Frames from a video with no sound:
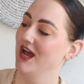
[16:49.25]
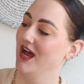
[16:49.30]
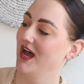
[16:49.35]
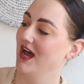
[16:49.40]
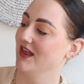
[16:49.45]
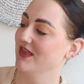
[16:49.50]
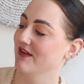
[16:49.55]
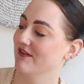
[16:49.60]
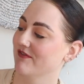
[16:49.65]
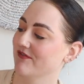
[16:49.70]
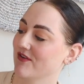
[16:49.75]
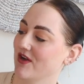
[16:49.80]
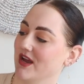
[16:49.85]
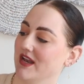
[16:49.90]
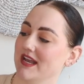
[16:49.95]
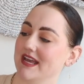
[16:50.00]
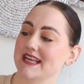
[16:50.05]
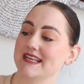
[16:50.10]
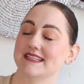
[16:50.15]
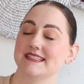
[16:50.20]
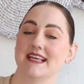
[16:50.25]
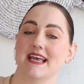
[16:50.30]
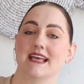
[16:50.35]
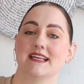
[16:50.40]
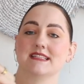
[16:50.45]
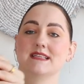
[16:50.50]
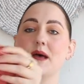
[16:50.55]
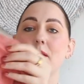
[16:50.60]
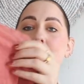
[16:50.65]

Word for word: On the front it says